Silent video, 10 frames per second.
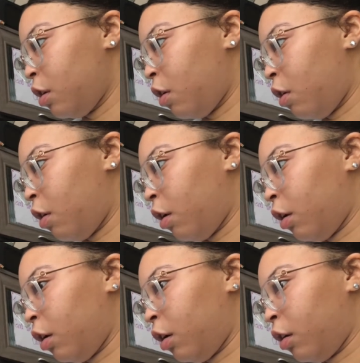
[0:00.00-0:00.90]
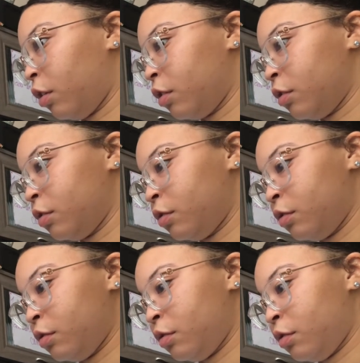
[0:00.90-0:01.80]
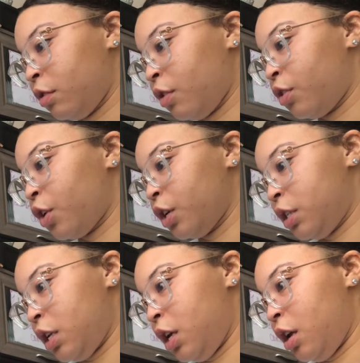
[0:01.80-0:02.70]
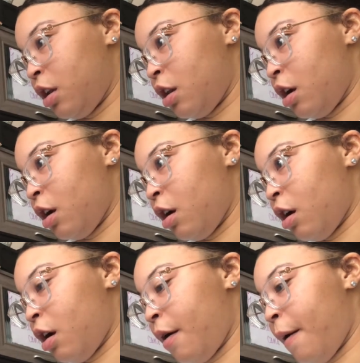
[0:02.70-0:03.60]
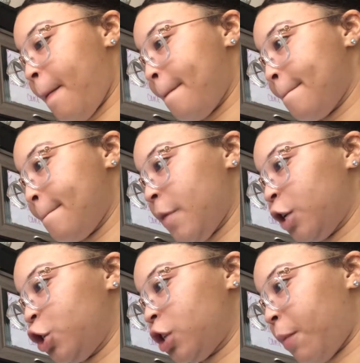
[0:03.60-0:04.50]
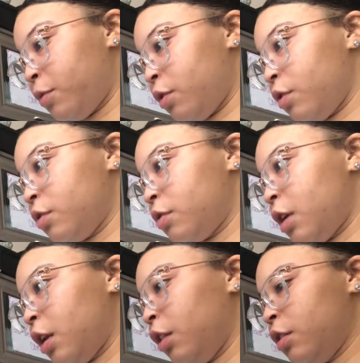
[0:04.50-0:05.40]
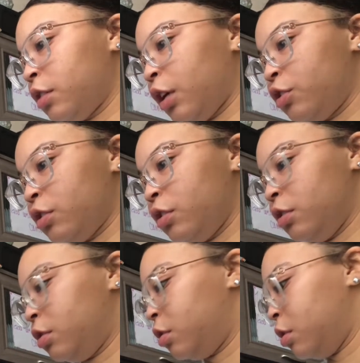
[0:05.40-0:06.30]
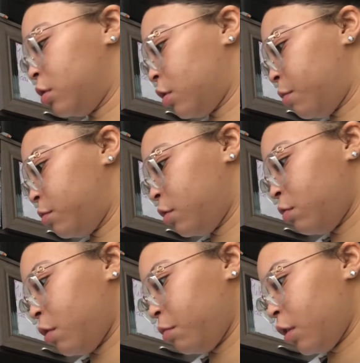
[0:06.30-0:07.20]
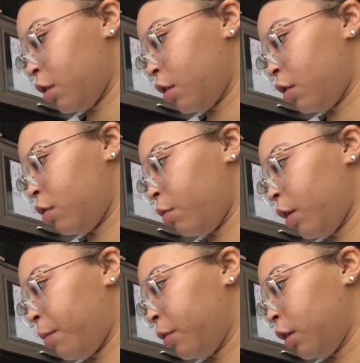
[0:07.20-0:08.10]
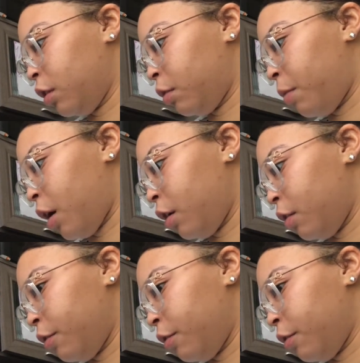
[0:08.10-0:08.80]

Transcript: are 13 chapters, and it looks like just the systems is what I'm looking at. No, we got molecular bio,